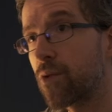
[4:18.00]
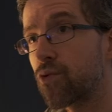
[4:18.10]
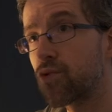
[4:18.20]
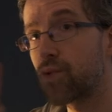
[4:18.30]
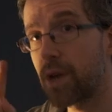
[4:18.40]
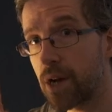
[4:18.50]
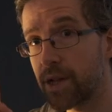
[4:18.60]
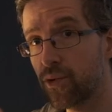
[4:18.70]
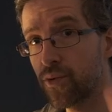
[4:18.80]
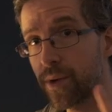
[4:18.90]
want to do here is
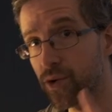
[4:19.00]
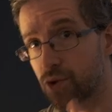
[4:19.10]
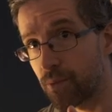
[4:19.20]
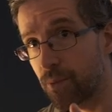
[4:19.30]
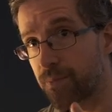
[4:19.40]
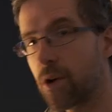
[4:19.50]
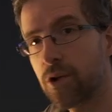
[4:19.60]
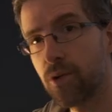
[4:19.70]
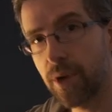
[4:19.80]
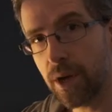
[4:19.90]
I want to make the jump.
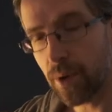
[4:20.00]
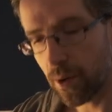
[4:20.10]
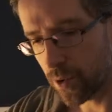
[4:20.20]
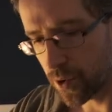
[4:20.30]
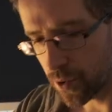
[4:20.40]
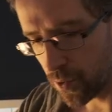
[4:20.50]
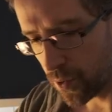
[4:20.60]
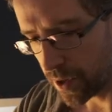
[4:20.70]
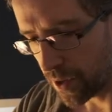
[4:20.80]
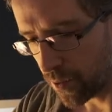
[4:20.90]
So here what I want to
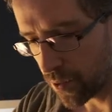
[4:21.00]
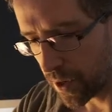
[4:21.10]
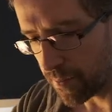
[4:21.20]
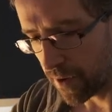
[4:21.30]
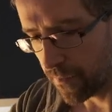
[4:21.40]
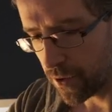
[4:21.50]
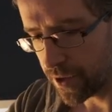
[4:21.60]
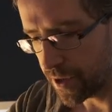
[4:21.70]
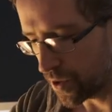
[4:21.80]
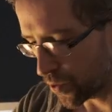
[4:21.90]
do is I want to get my
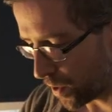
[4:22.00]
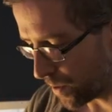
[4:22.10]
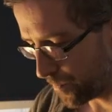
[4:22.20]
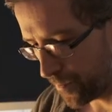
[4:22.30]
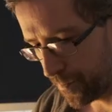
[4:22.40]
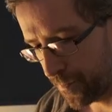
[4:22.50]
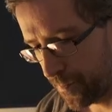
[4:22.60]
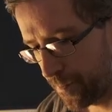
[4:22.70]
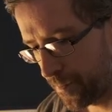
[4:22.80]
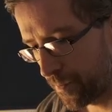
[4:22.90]
velocity.y,
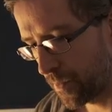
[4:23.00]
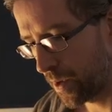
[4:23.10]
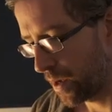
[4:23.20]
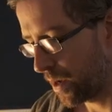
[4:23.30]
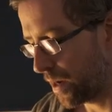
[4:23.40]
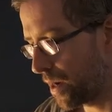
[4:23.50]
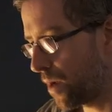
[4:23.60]
and I